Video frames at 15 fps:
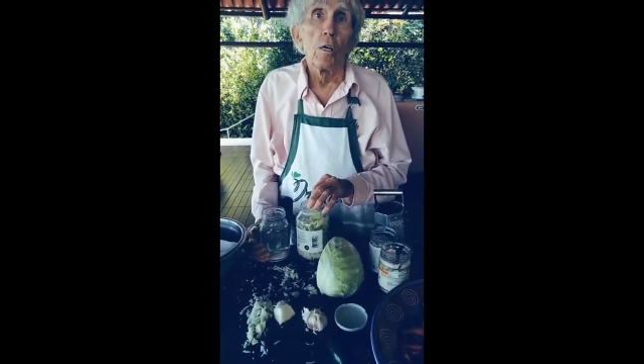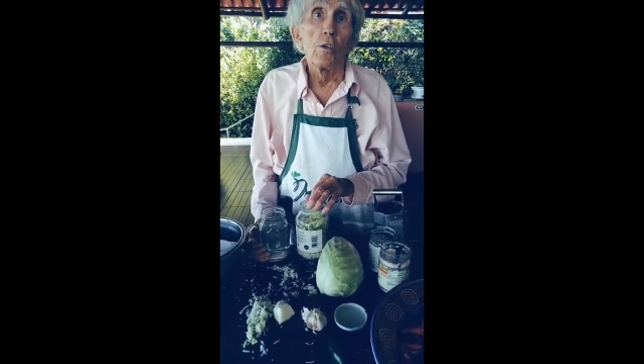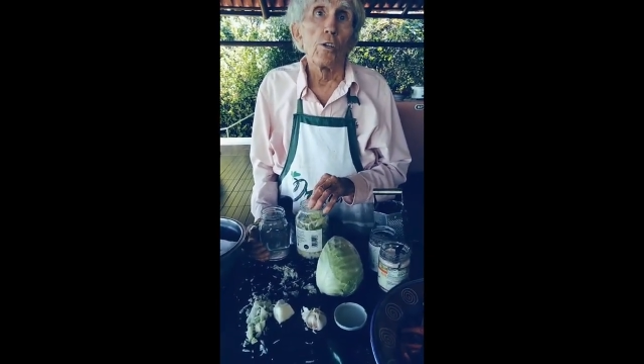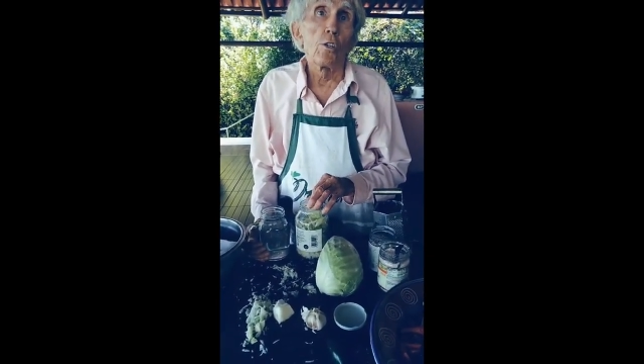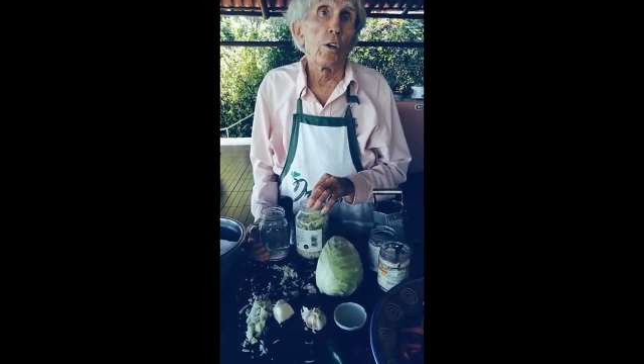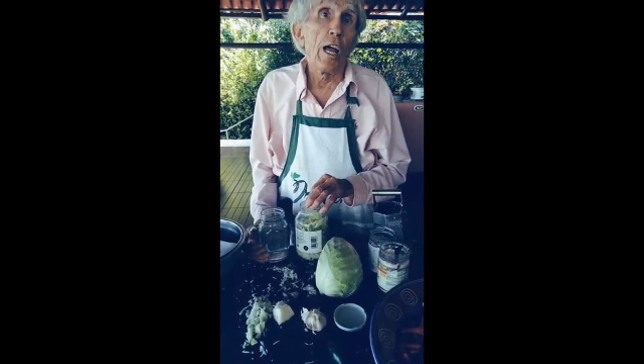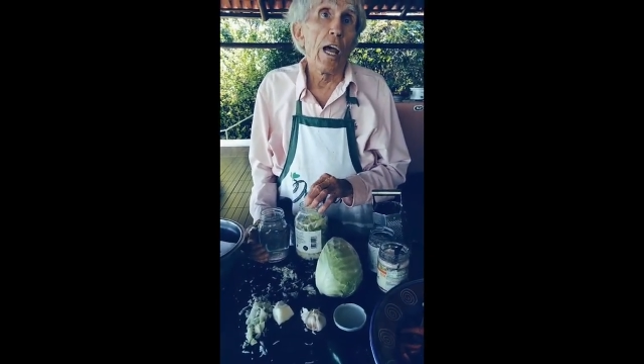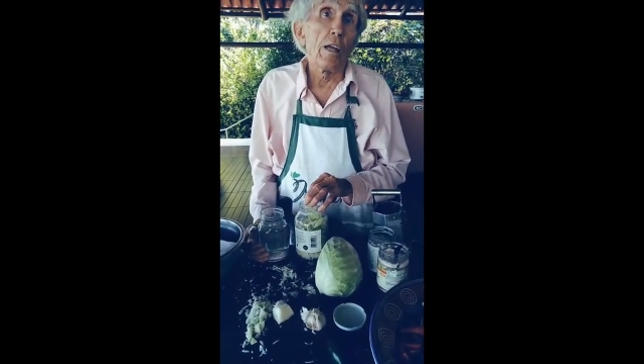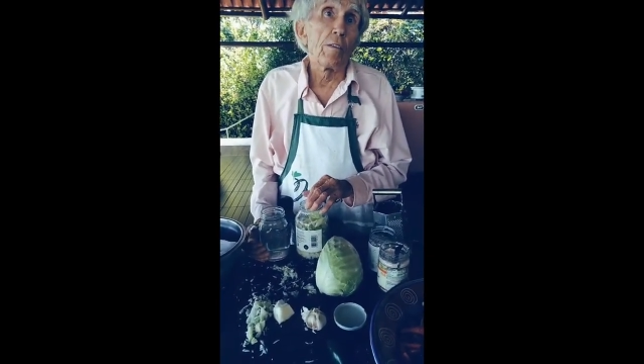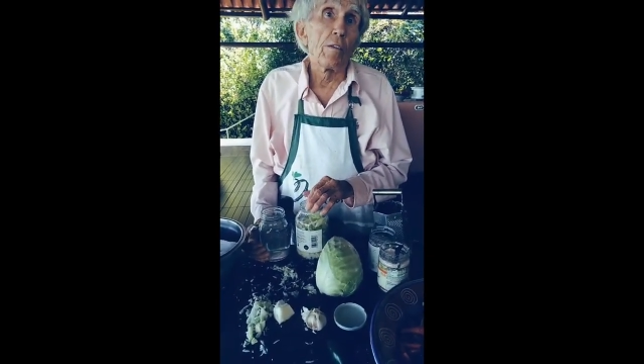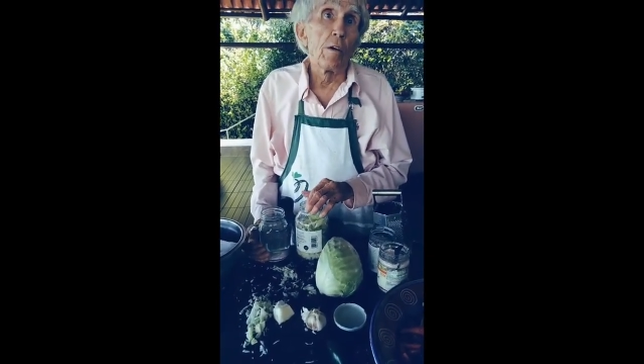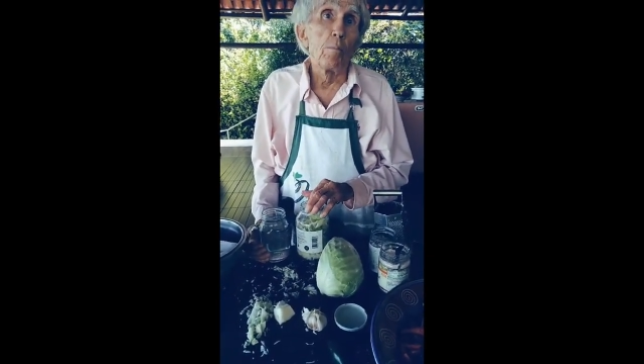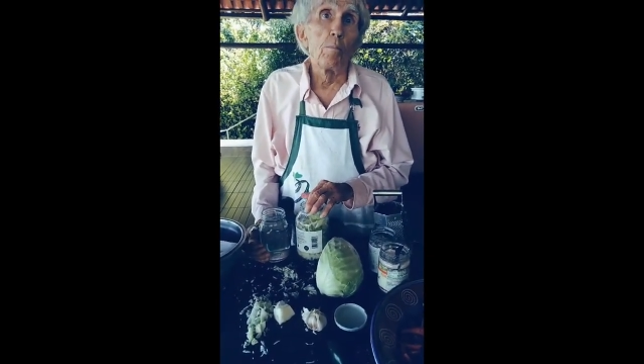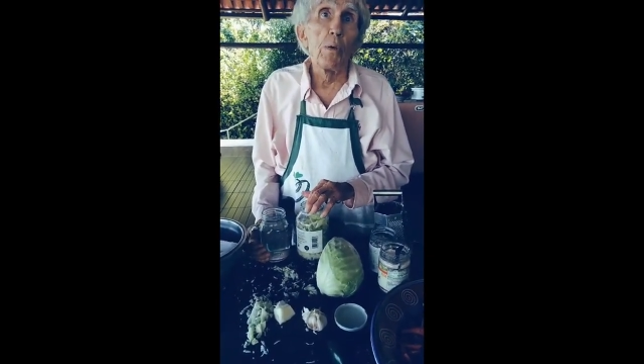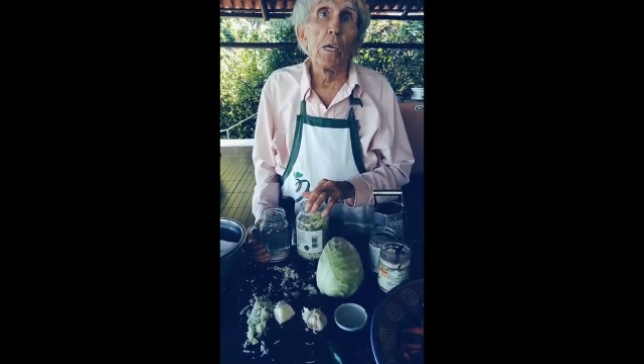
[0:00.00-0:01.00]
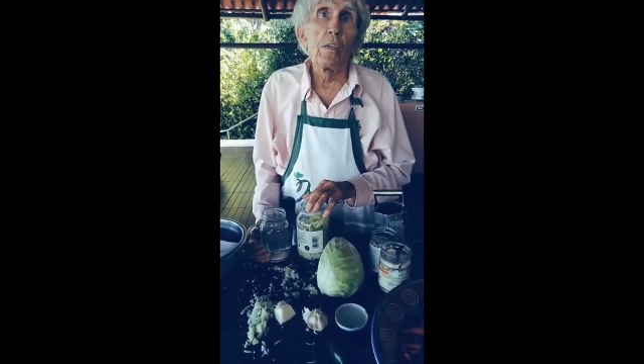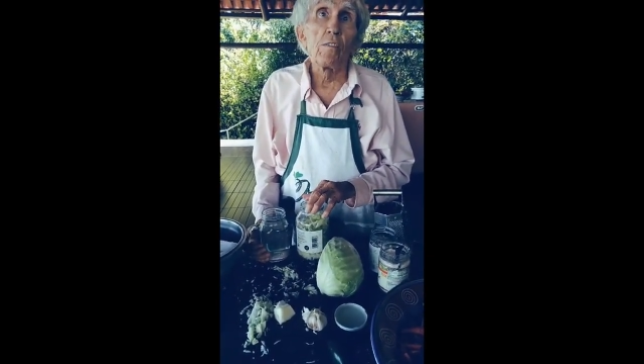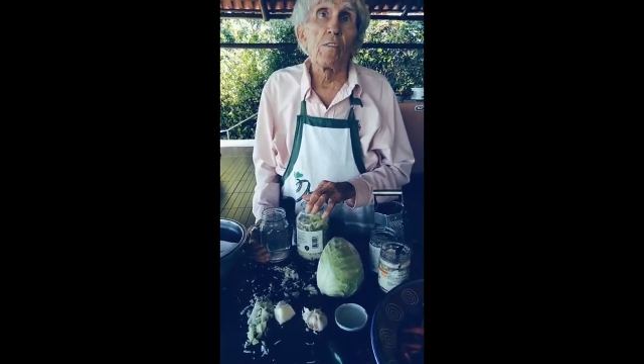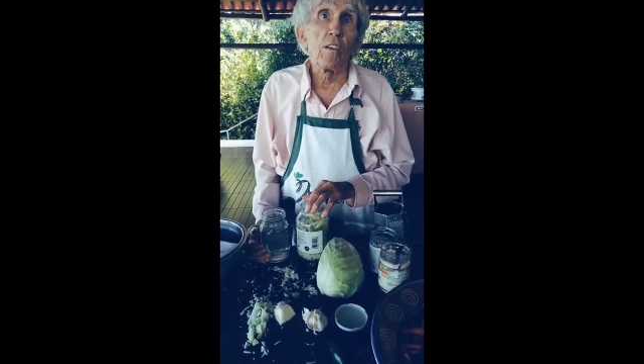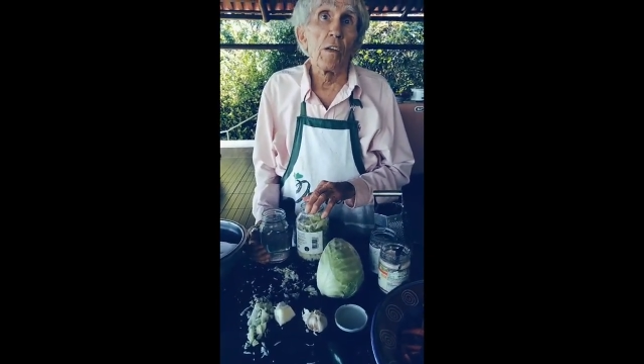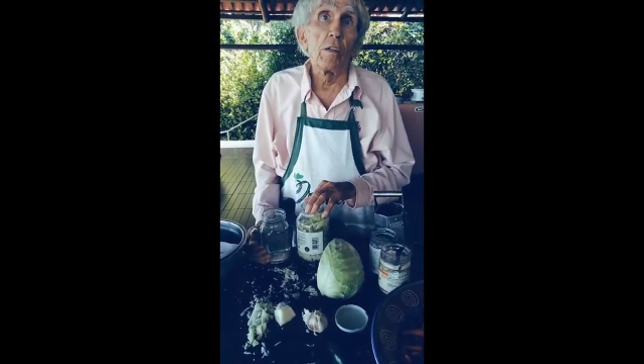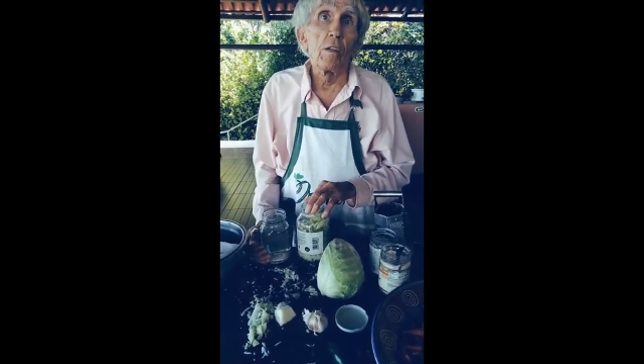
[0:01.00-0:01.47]
you could add
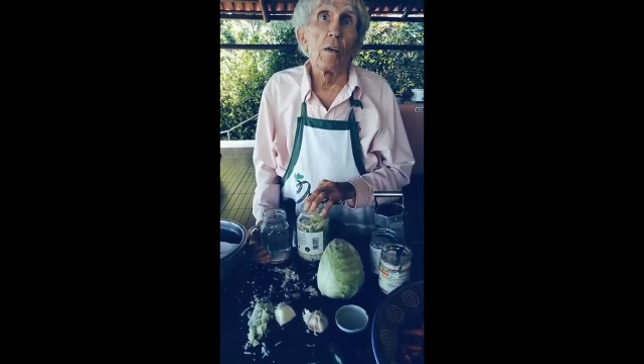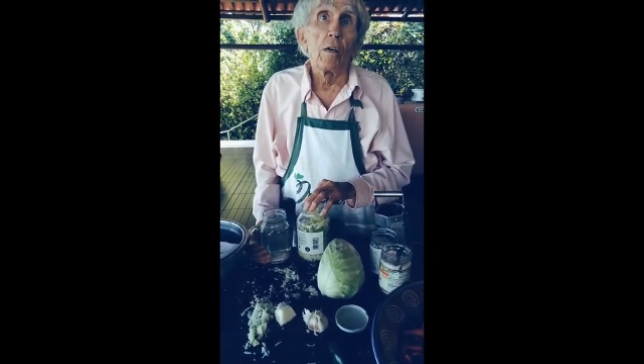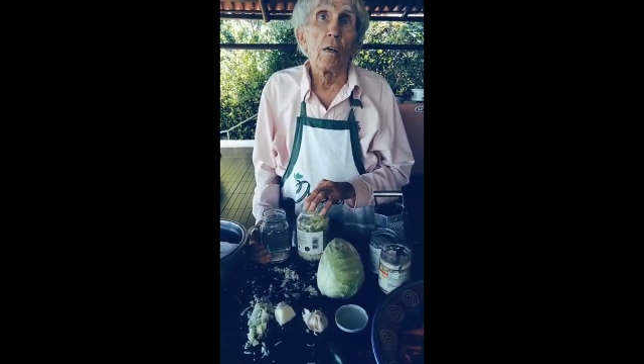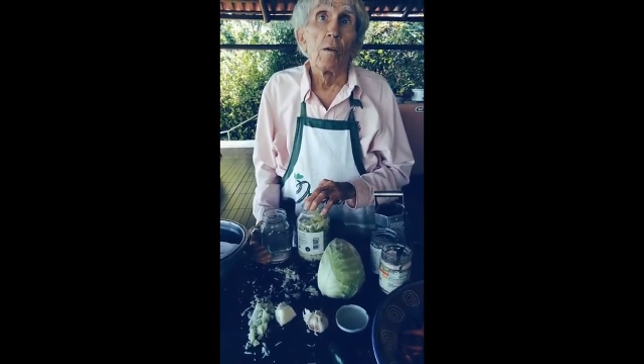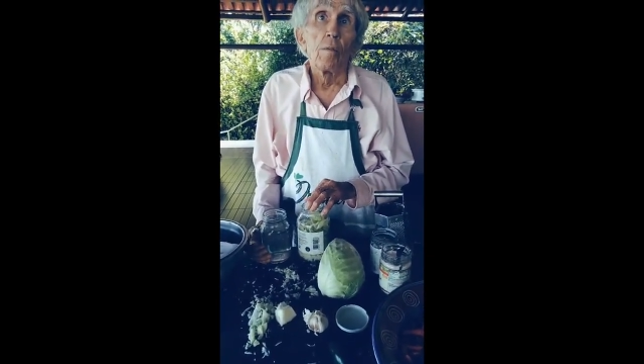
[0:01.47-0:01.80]
beets and